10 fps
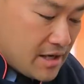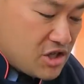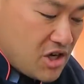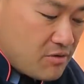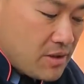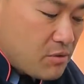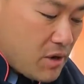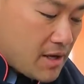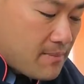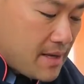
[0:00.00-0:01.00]
that I generally
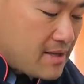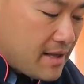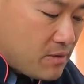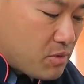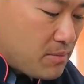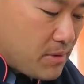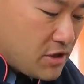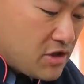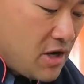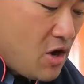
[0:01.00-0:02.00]
recommend that we
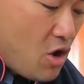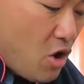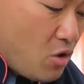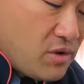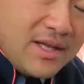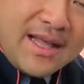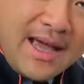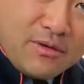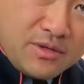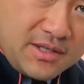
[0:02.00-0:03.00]
brush only
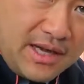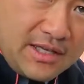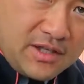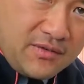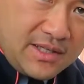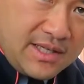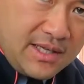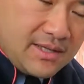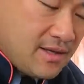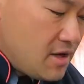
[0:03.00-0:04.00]
the outsides of the
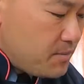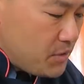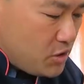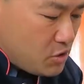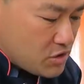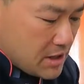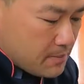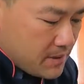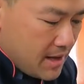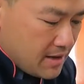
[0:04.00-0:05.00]
teeth.
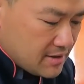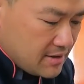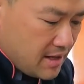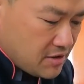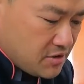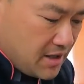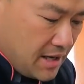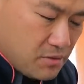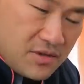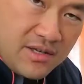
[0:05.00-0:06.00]
Usually plaque starts on
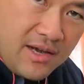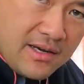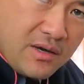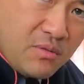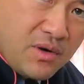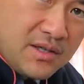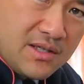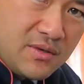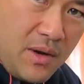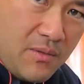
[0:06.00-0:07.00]
the outside and
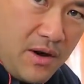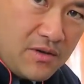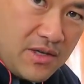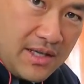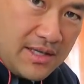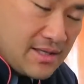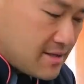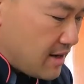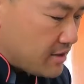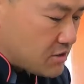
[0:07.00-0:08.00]
works its way around to the
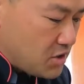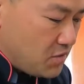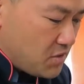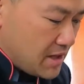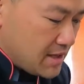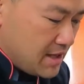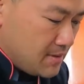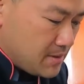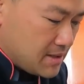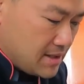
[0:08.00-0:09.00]
inside. So if you can
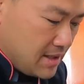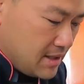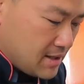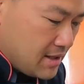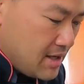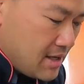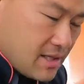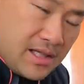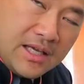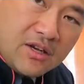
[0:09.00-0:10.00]
keep the teeth
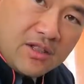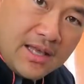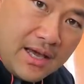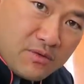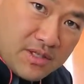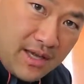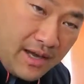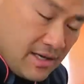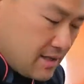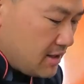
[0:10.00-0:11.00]
clean on the
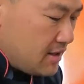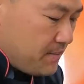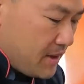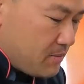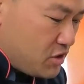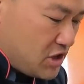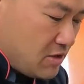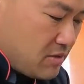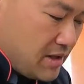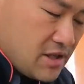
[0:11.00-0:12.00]
outside,
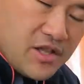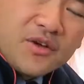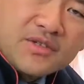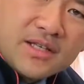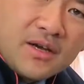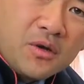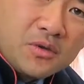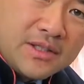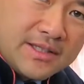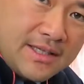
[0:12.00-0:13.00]
generally it slows the
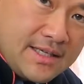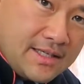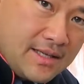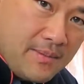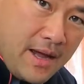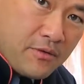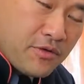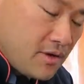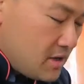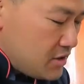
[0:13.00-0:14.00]
whole disease in the
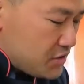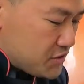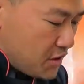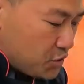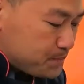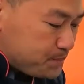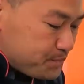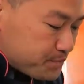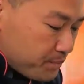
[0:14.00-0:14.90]
mouth. So